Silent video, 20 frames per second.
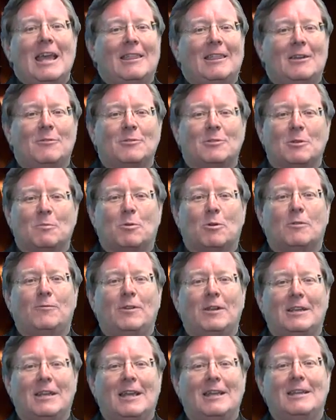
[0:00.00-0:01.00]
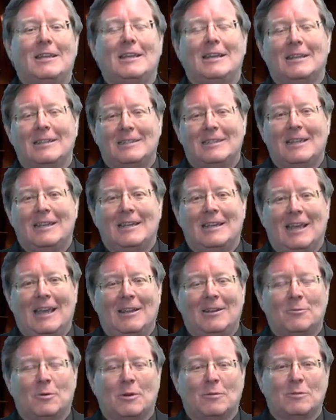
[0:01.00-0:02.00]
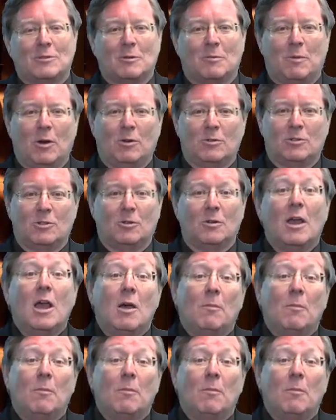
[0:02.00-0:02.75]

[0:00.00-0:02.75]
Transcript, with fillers: There was a perfect ending. It didn't end where it was supposed to.